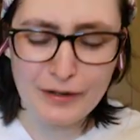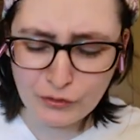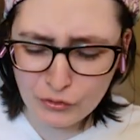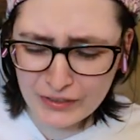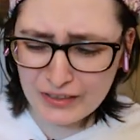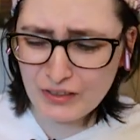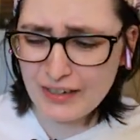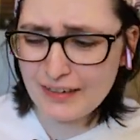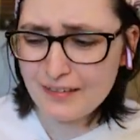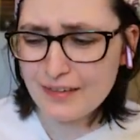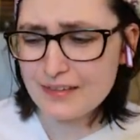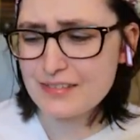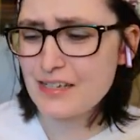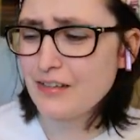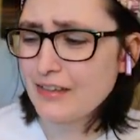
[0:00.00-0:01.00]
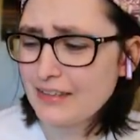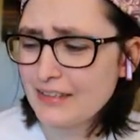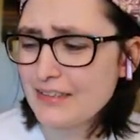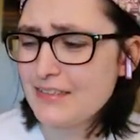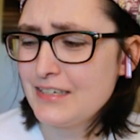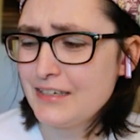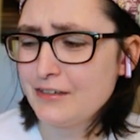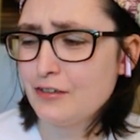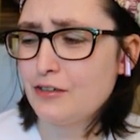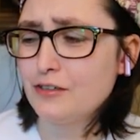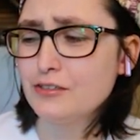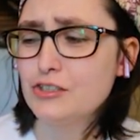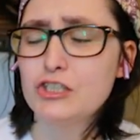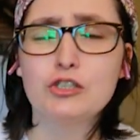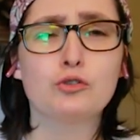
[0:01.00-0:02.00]
I really like this. I like the
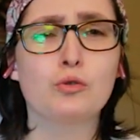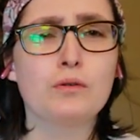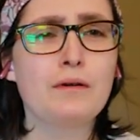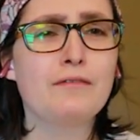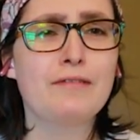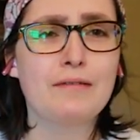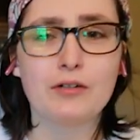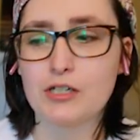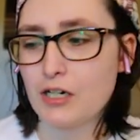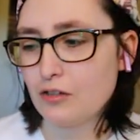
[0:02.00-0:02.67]
teal. Teal is one of my favorite